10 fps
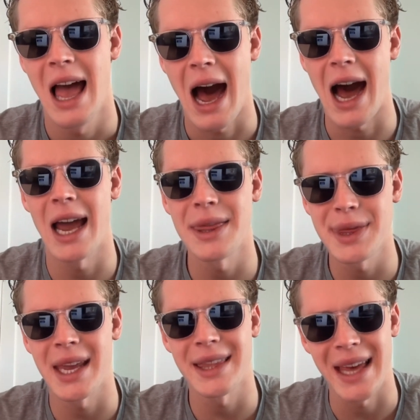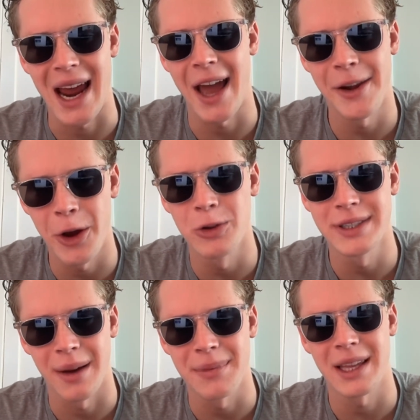I think that I know
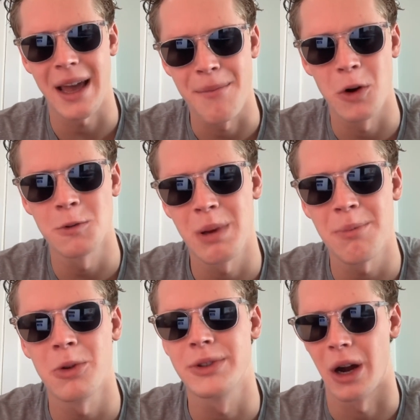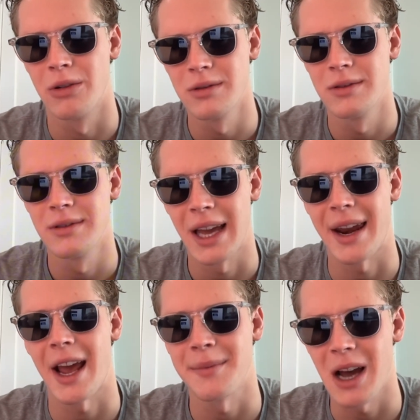something that most people don't. And
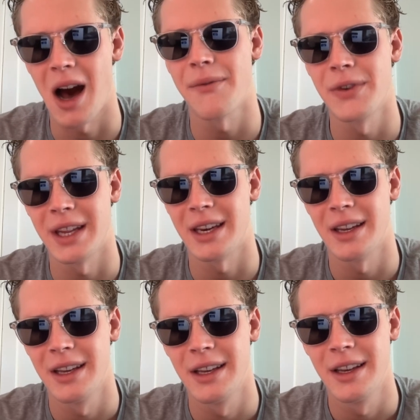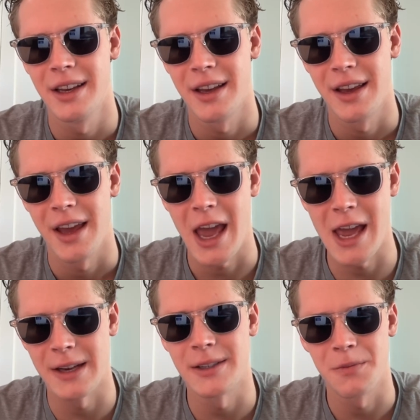I am confident
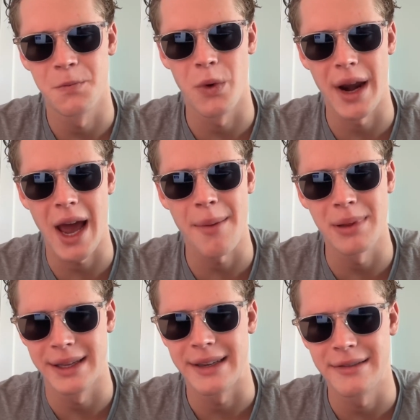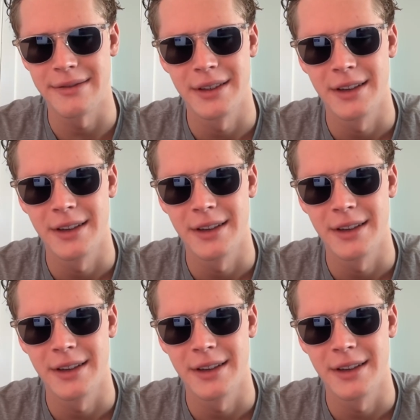in what I believe.